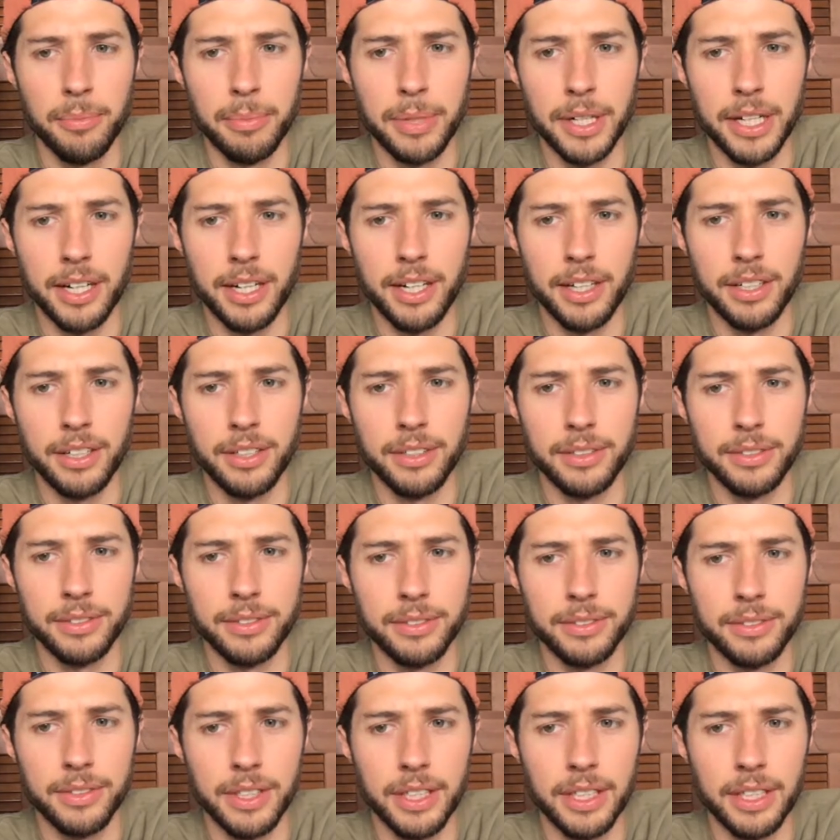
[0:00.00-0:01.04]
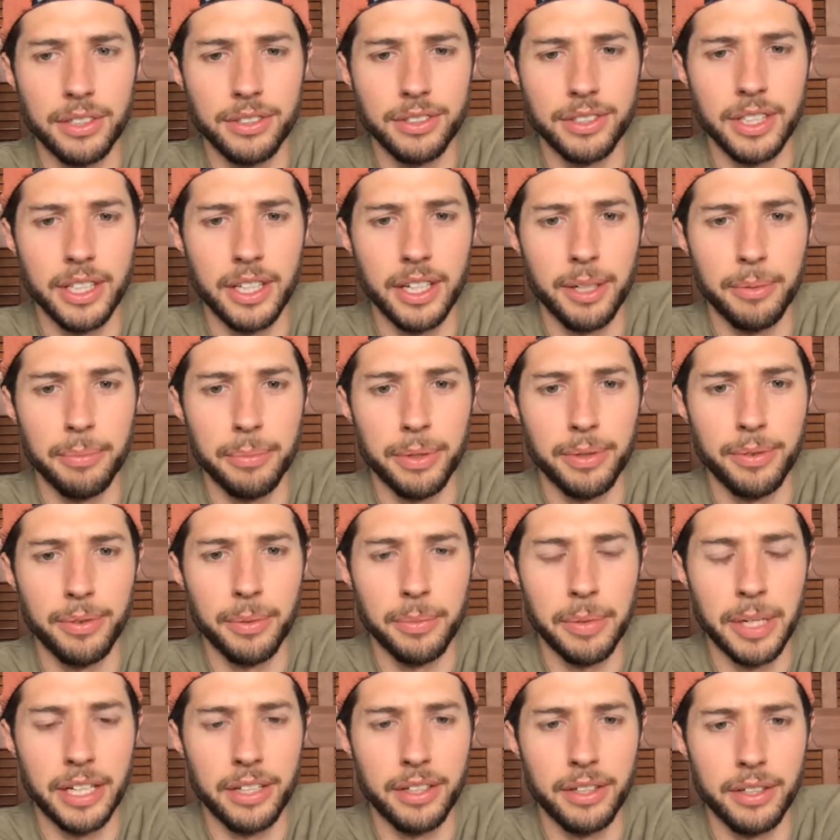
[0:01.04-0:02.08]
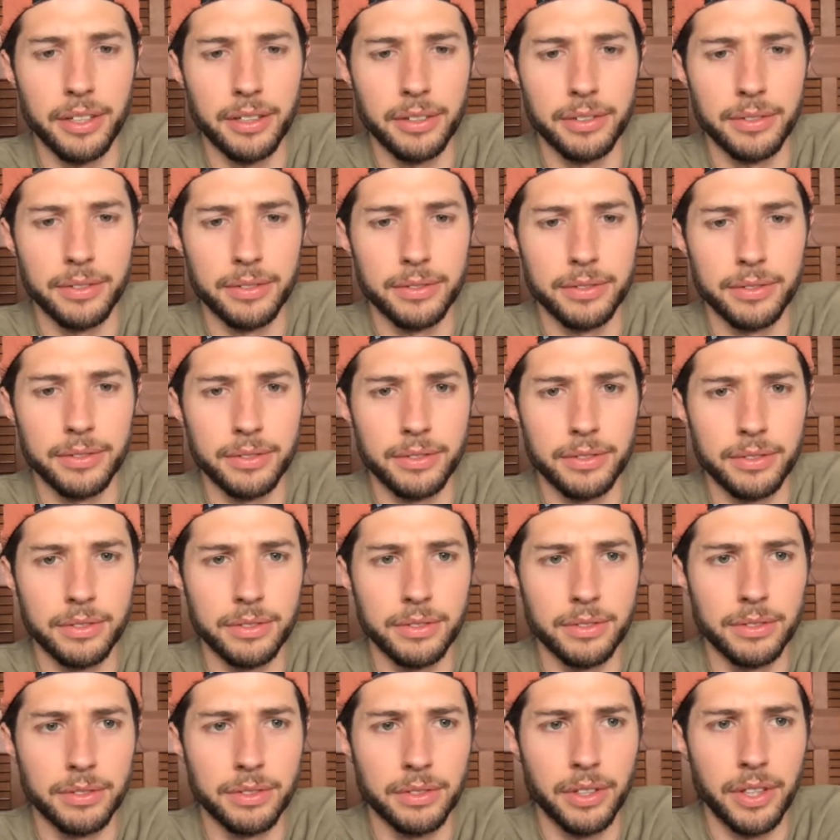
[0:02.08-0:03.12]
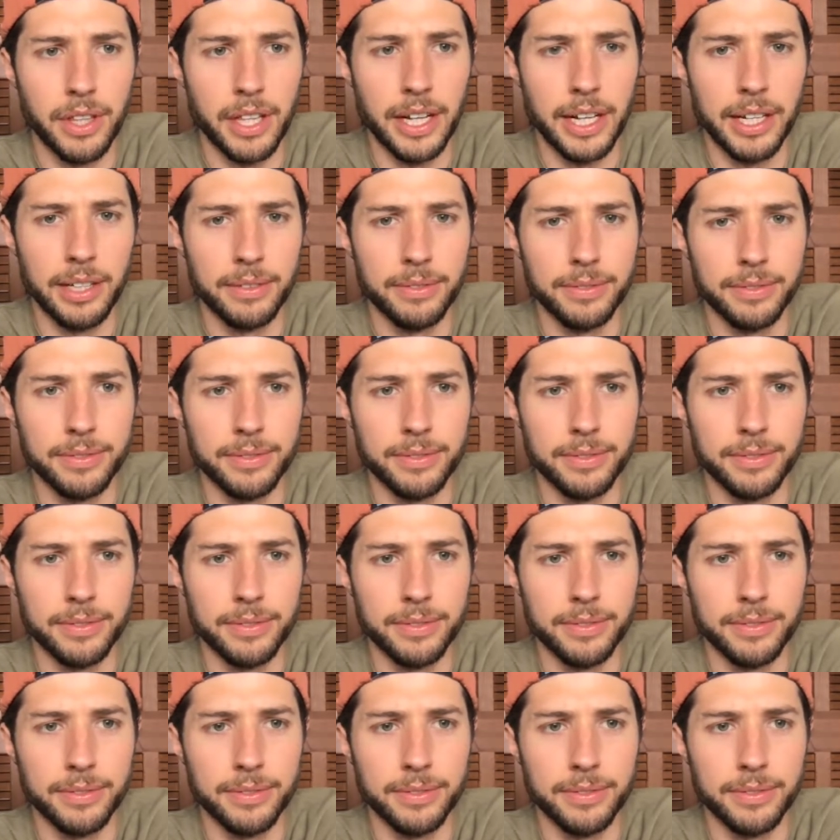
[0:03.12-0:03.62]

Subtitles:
But I'll set up a reminder for that.